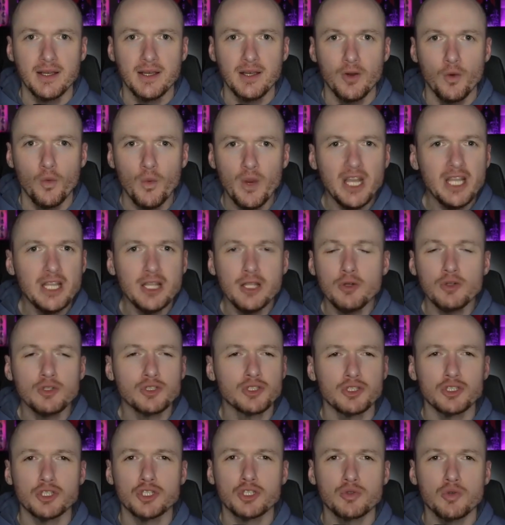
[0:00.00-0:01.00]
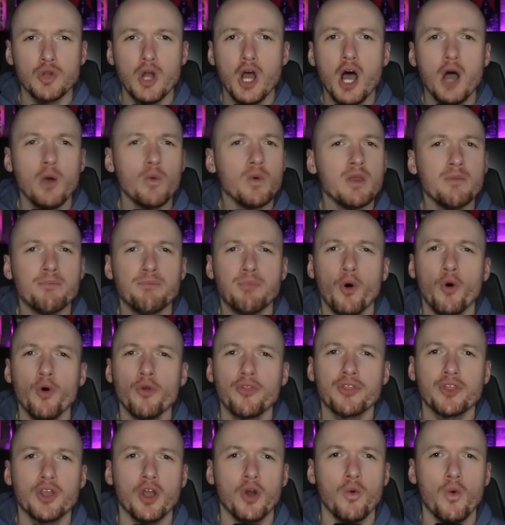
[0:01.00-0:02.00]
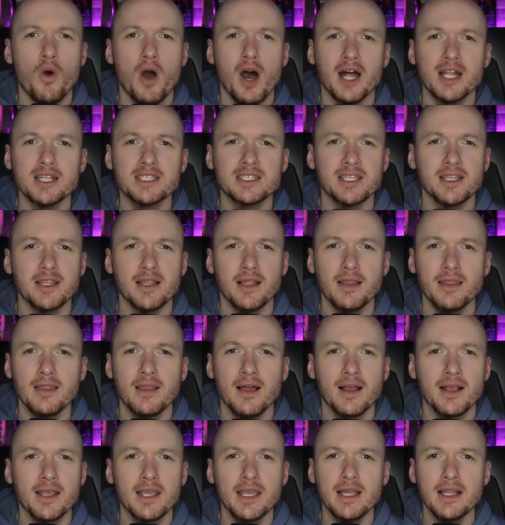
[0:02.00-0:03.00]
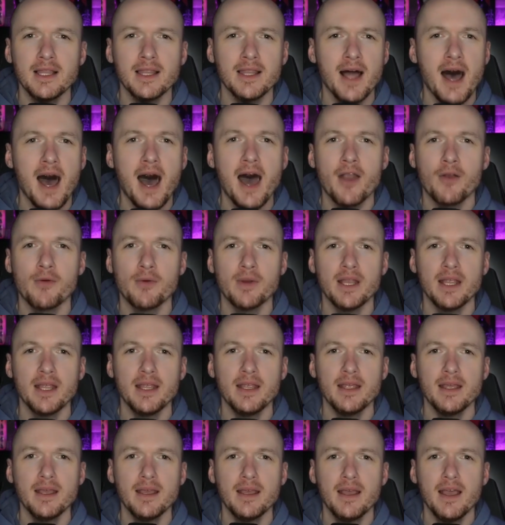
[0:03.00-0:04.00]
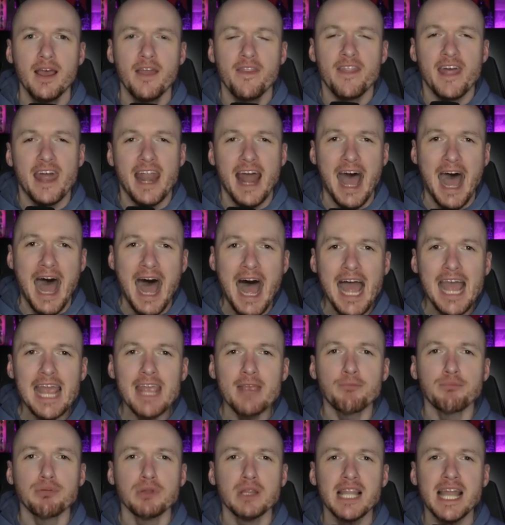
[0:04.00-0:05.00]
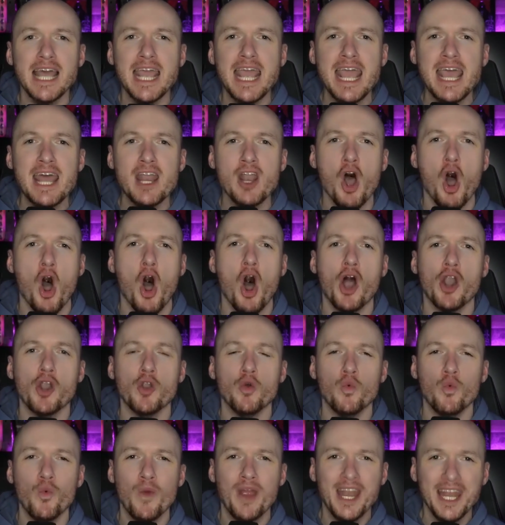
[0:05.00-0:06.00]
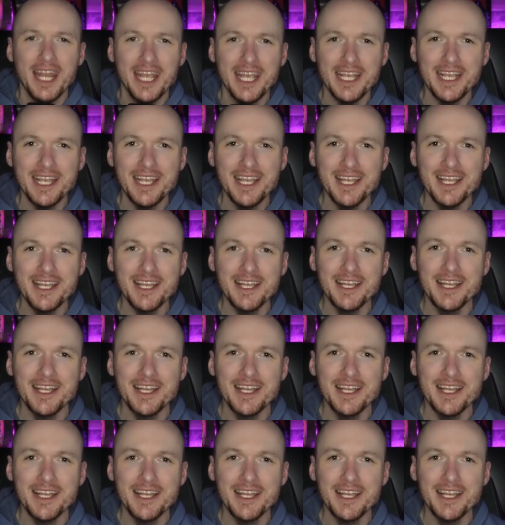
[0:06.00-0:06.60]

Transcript: Win, lose, or draw, we both go on to the lucky lottery that I plan on winning